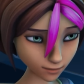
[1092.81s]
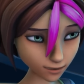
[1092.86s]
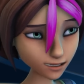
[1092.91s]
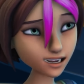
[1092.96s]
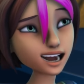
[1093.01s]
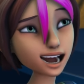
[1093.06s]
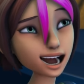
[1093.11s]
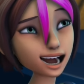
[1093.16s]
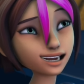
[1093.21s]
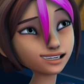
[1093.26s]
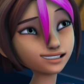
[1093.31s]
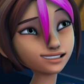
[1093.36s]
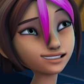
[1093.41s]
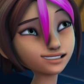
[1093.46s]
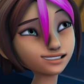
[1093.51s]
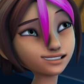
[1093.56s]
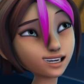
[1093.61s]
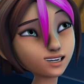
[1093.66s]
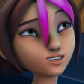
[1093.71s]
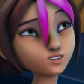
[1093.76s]
Dad,
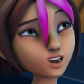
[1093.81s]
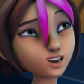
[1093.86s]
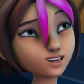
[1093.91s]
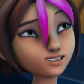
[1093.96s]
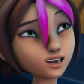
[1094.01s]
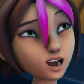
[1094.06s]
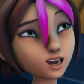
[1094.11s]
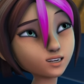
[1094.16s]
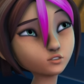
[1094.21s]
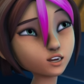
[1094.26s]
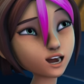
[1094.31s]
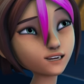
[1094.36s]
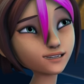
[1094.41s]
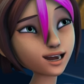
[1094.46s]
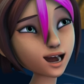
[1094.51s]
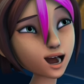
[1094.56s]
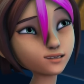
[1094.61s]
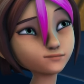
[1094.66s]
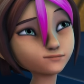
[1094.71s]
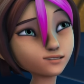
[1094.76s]
it's just gone 12
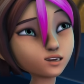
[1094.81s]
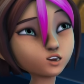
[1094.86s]
a.m.